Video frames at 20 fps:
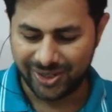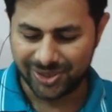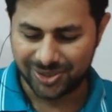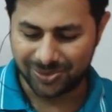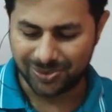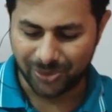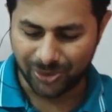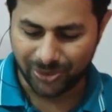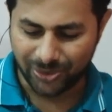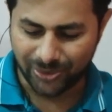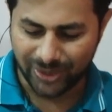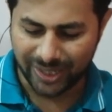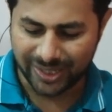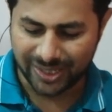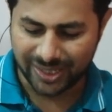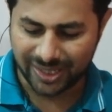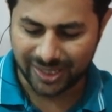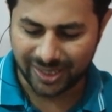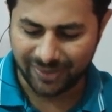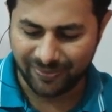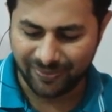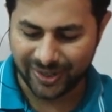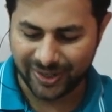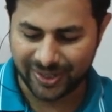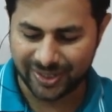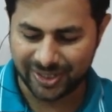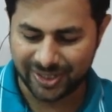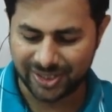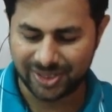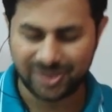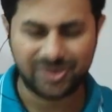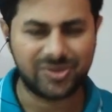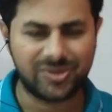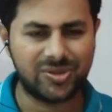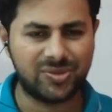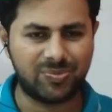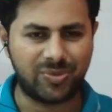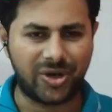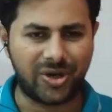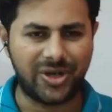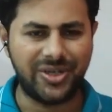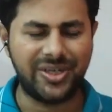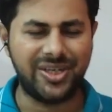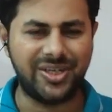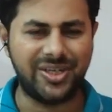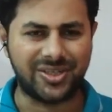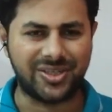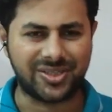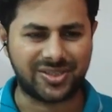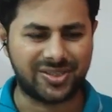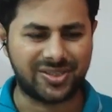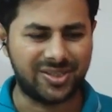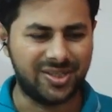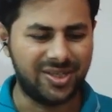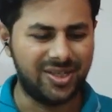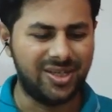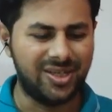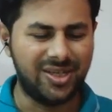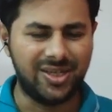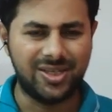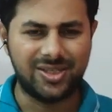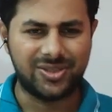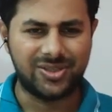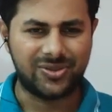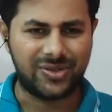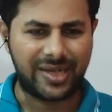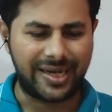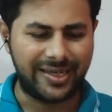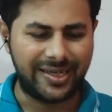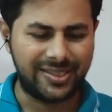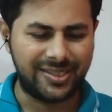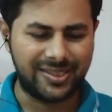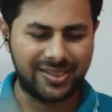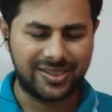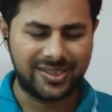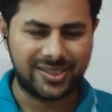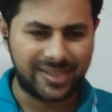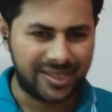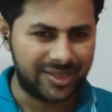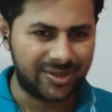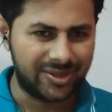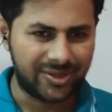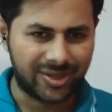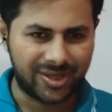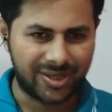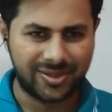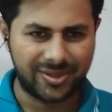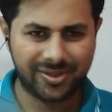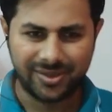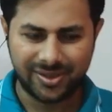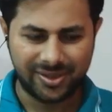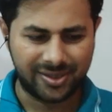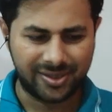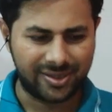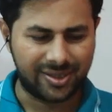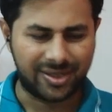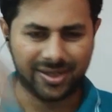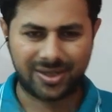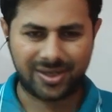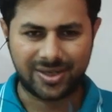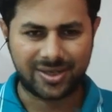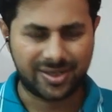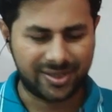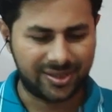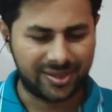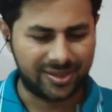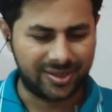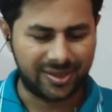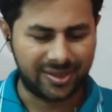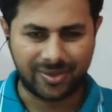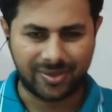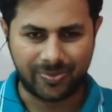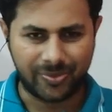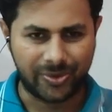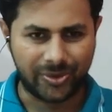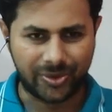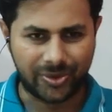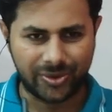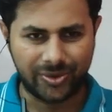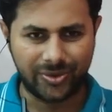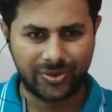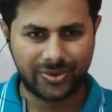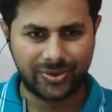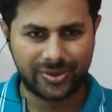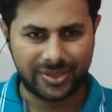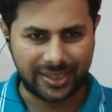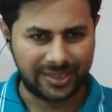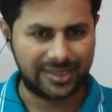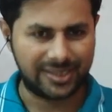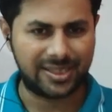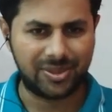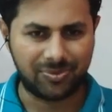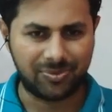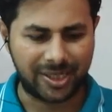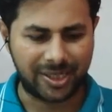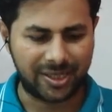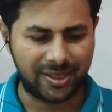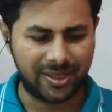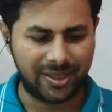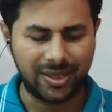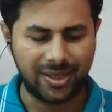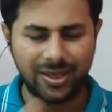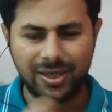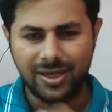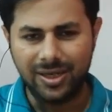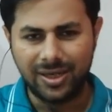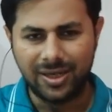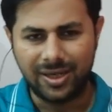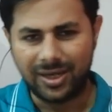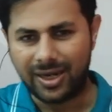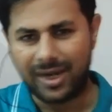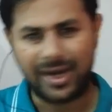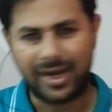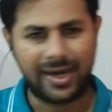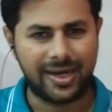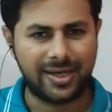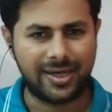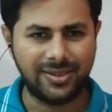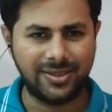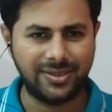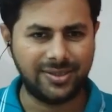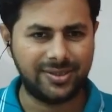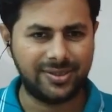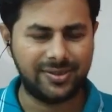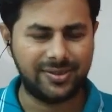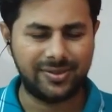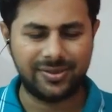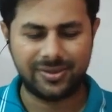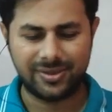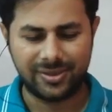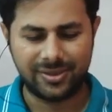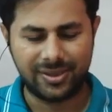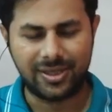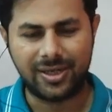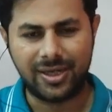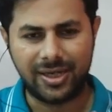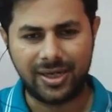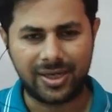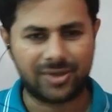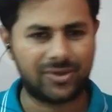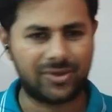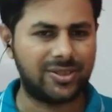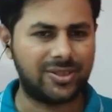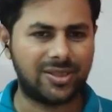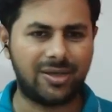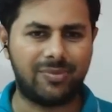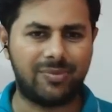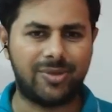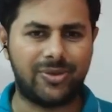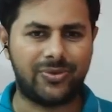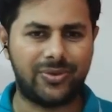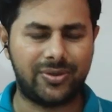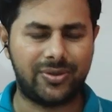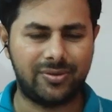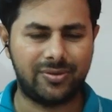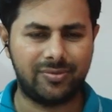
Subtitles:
Photoelectric effect is spontaneous. So light is incident on the photosensitive material and the electrons come out.